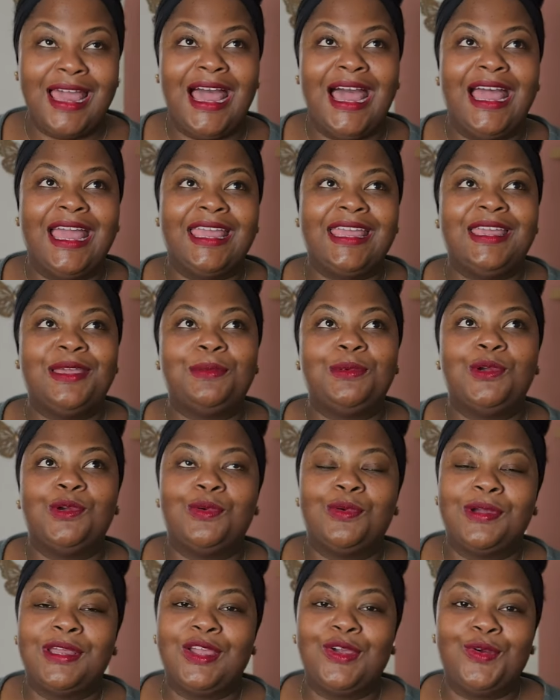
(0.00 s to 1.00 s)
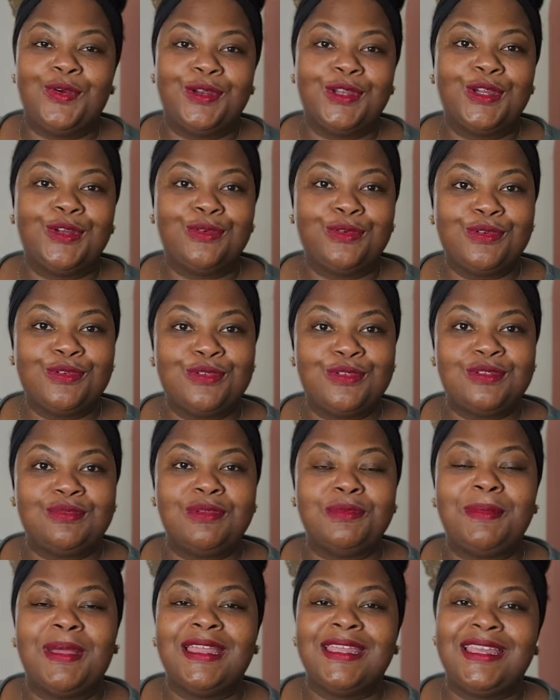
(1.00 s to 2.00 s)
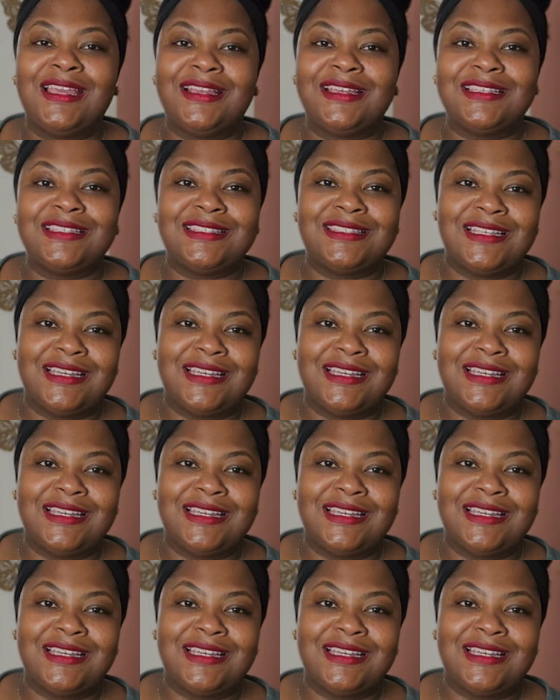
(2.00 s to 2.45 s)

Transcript: I am going on a cruise with my youngest